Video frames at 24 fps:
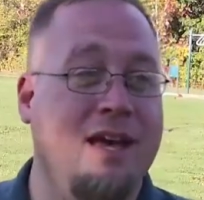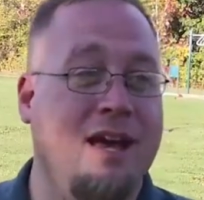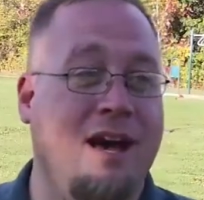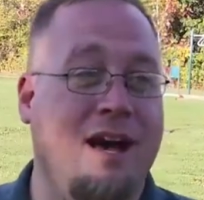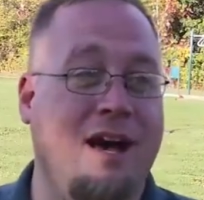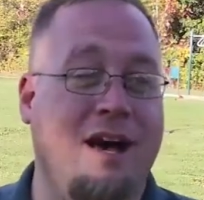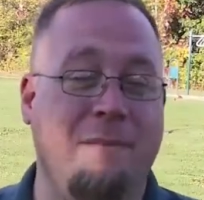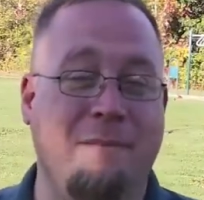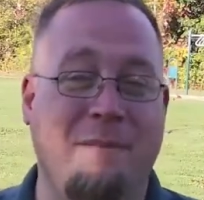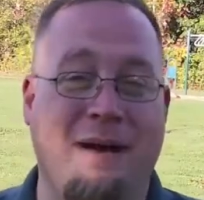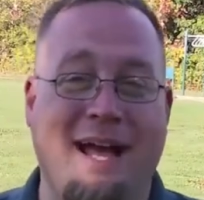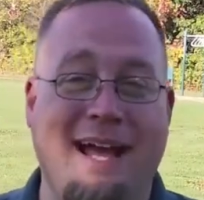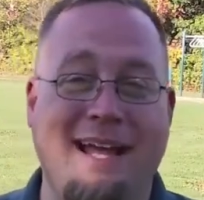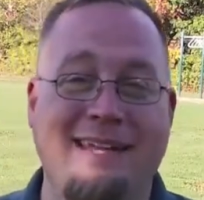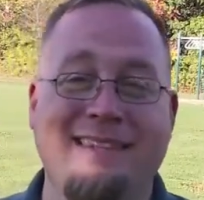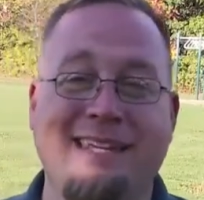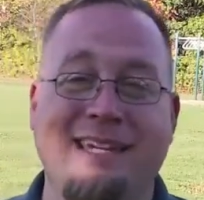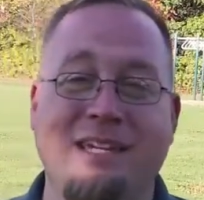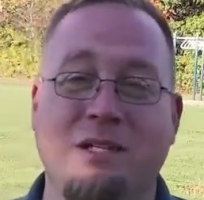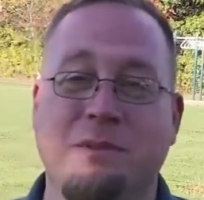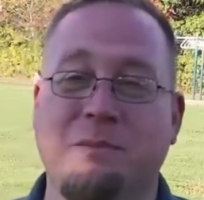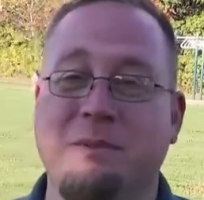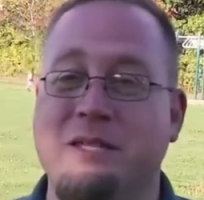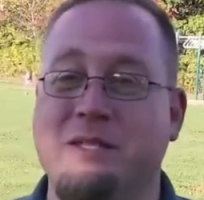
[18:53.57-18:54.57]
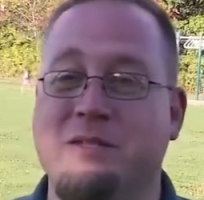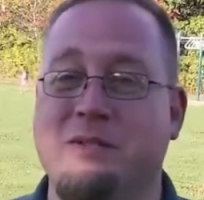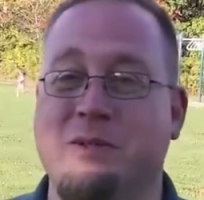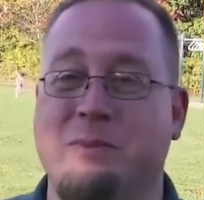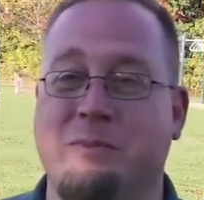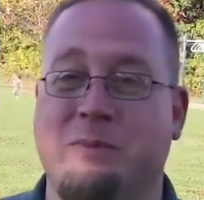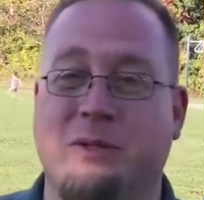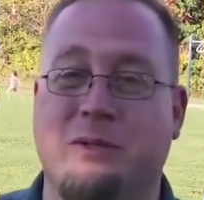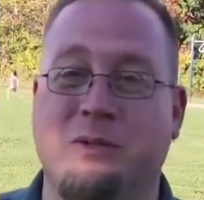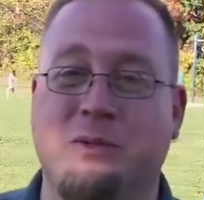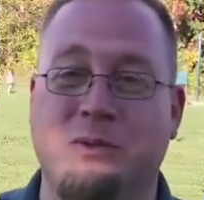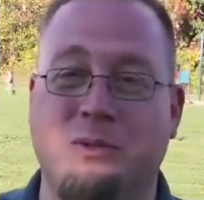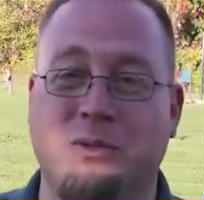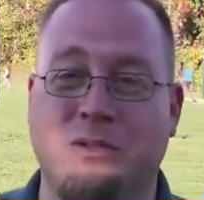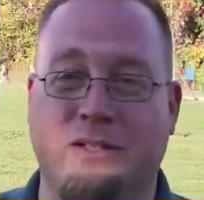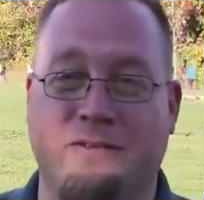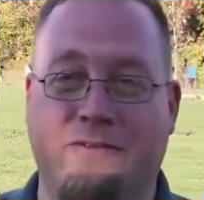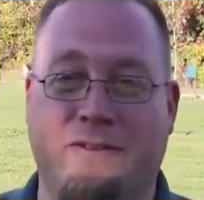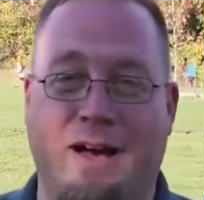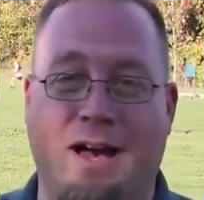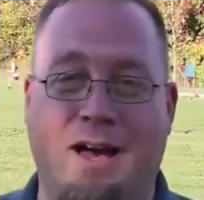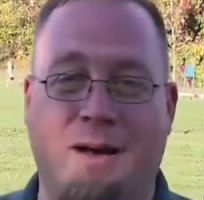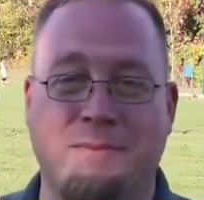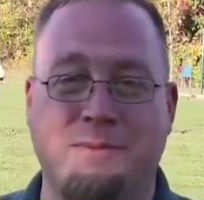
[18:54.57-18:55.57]
I think it'd be super cool if
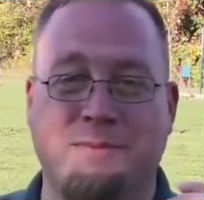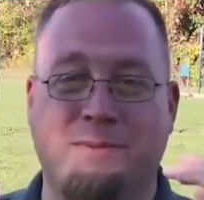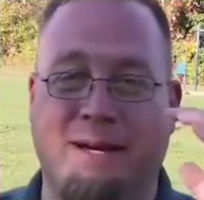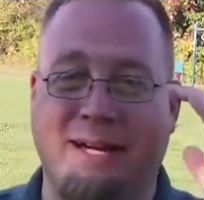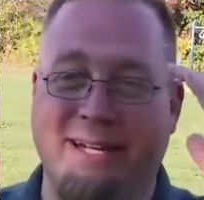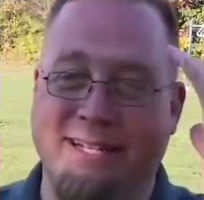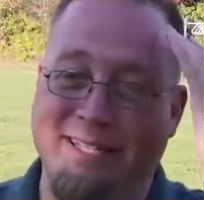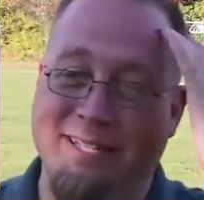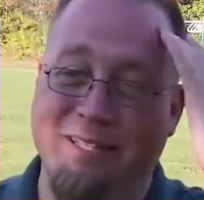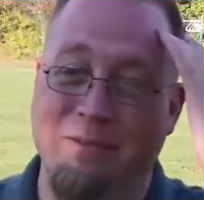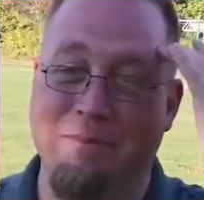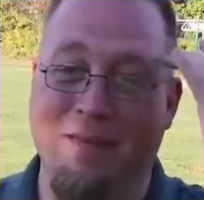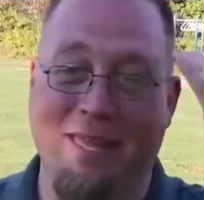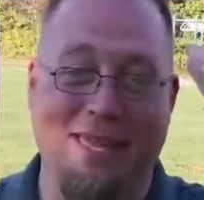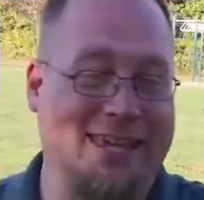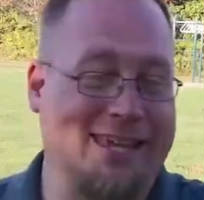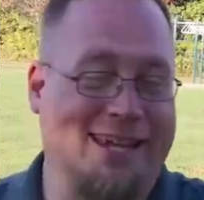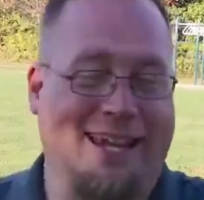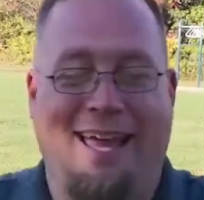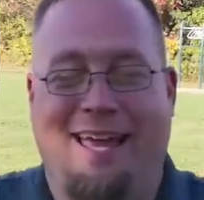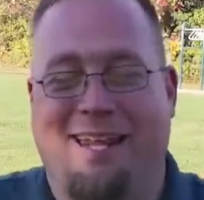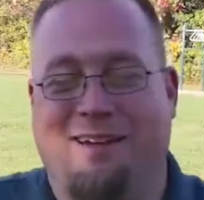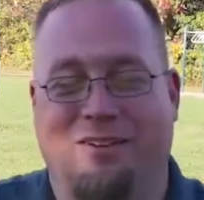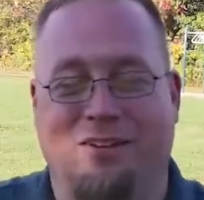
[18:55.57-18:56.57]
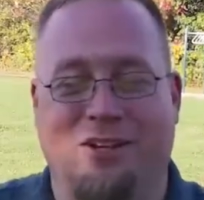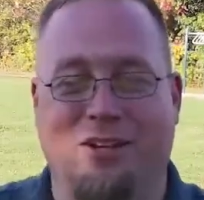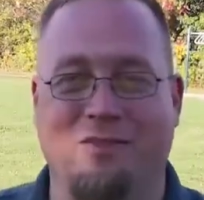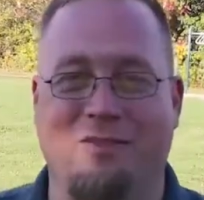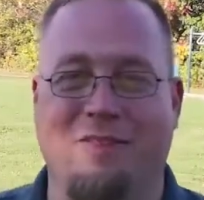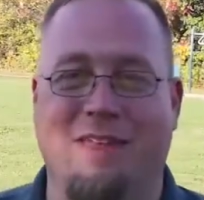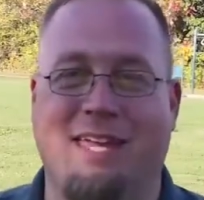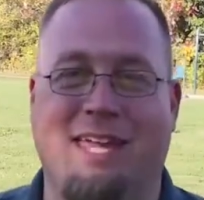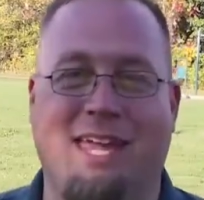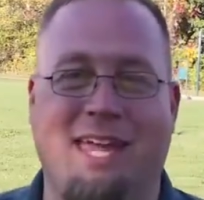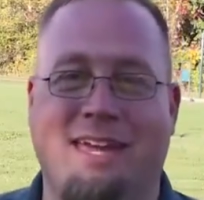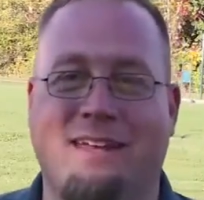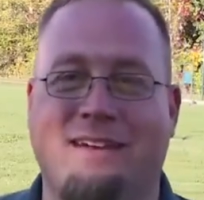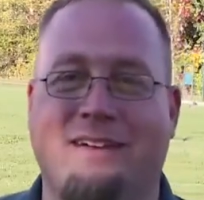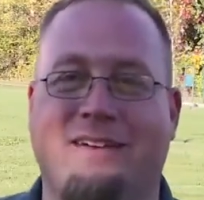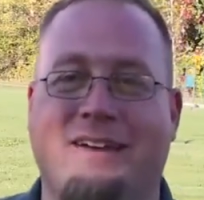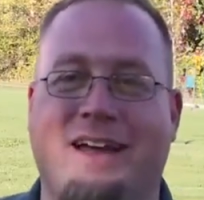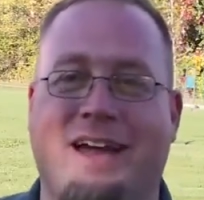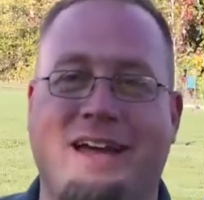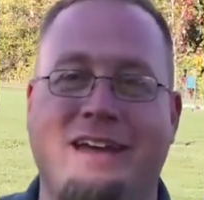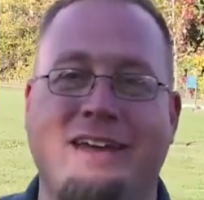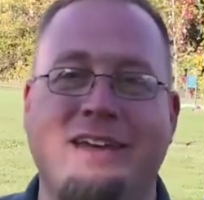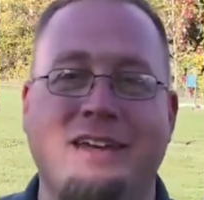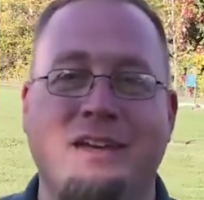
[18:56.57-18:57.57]
OBSBOT could make it. I don't know if they can or
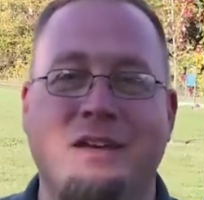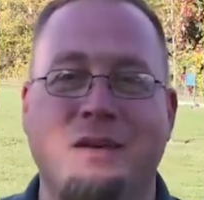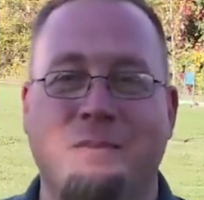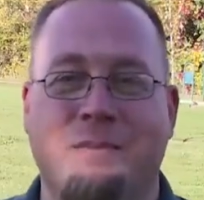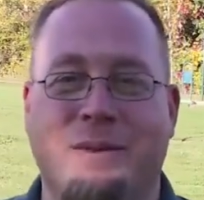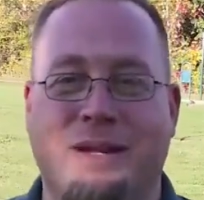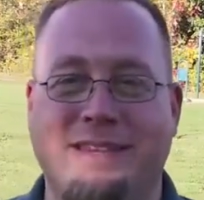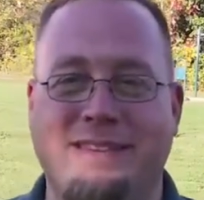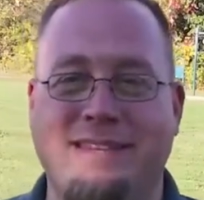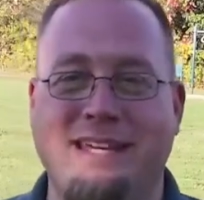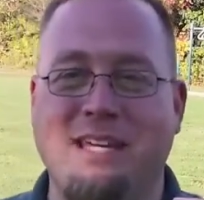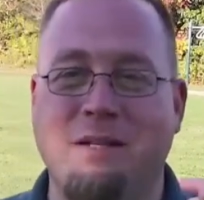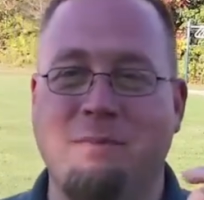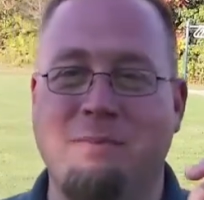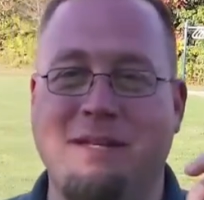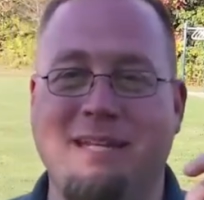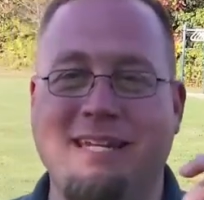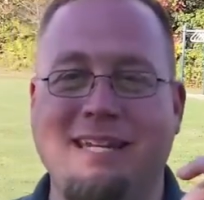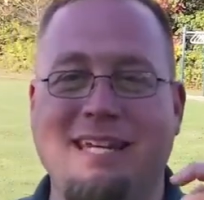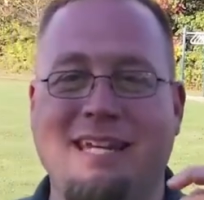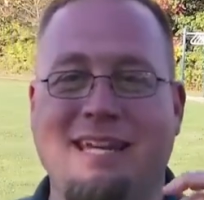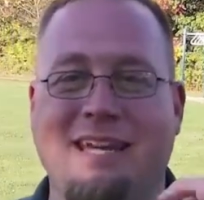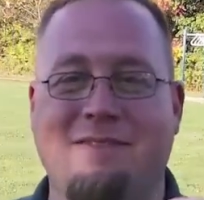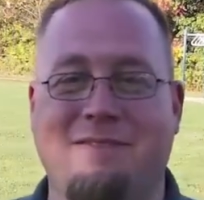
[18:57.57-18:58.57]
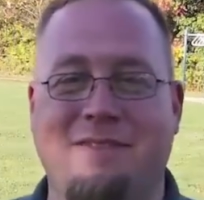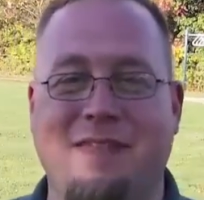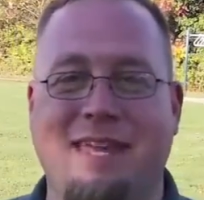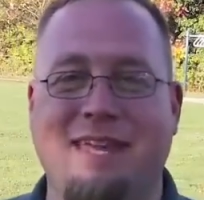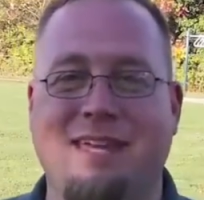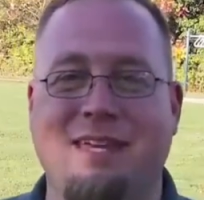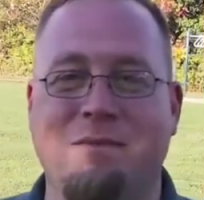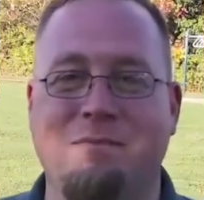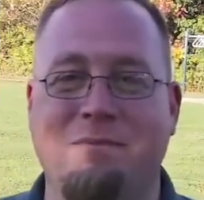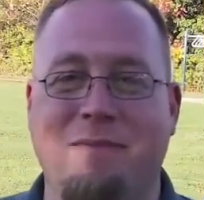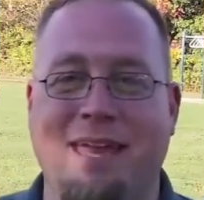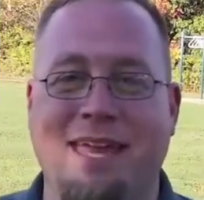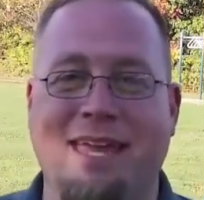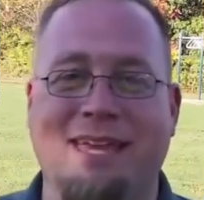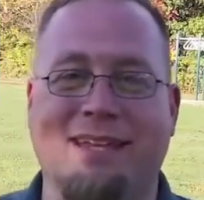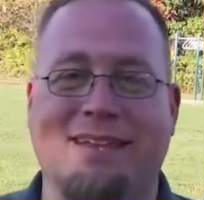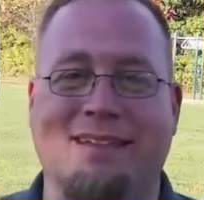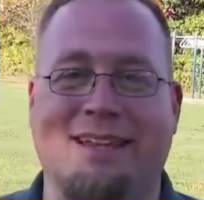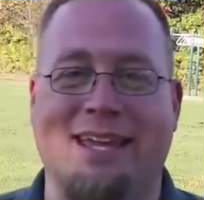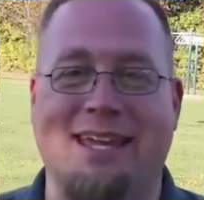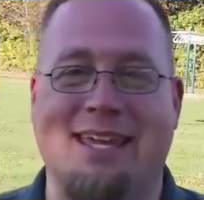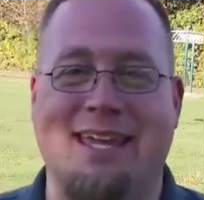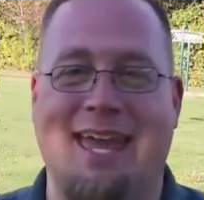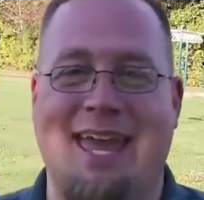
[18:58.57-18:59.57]
not, but I think it'd be neat if they could make
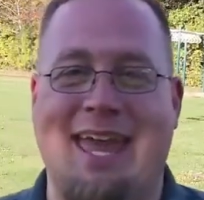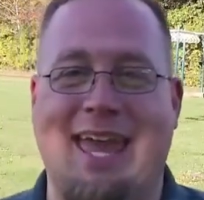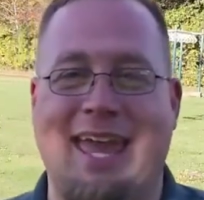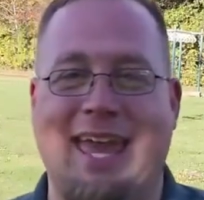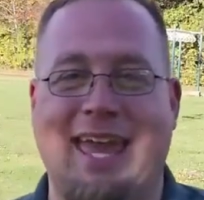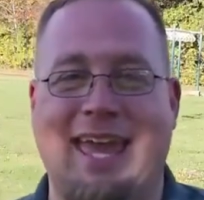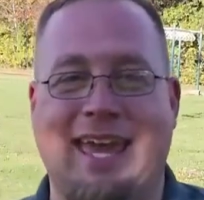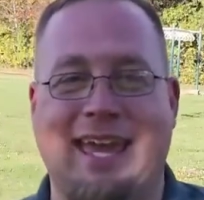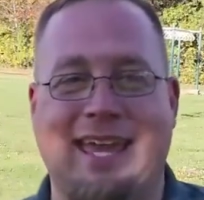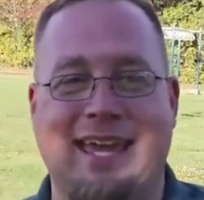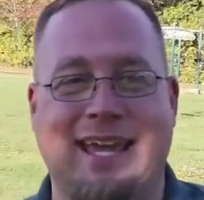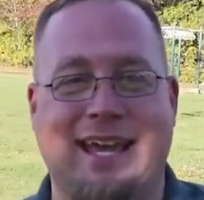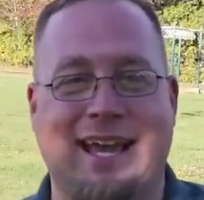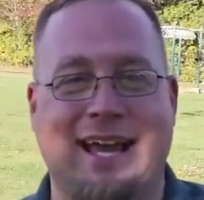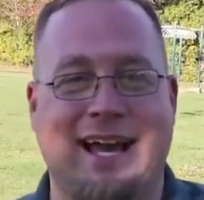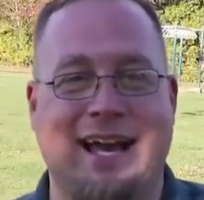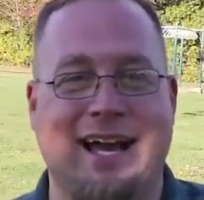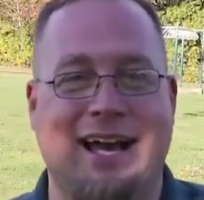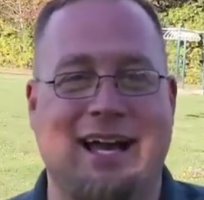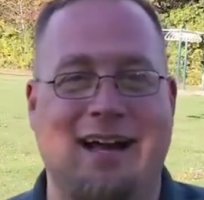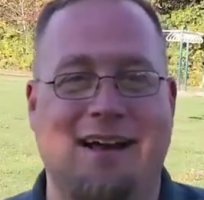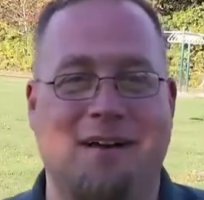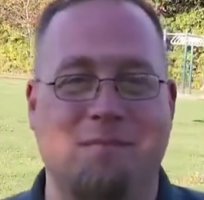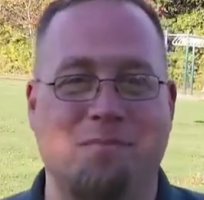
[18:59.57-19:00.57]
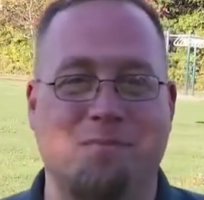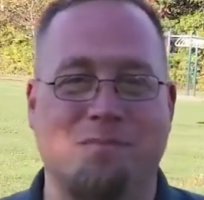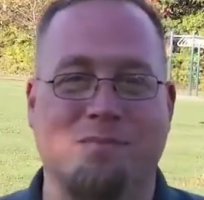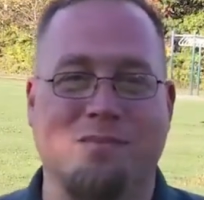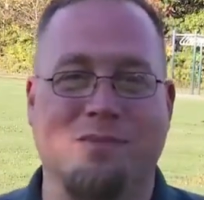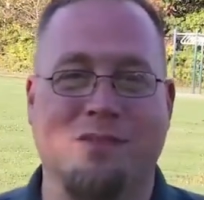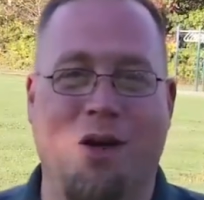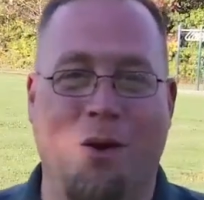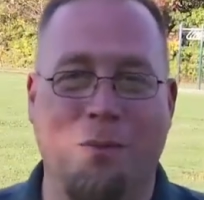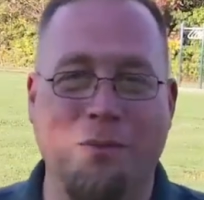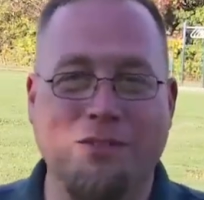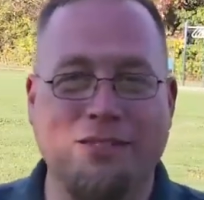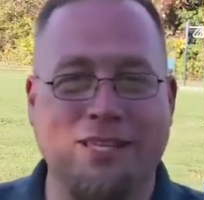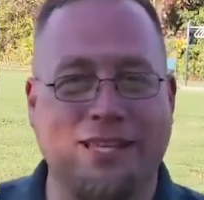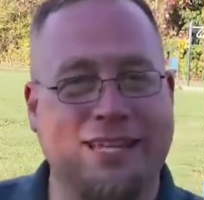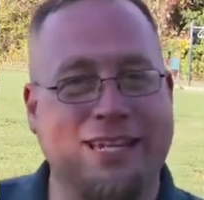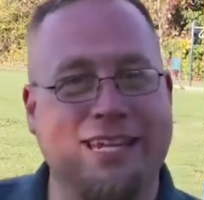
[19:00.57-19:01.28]
like a, almost like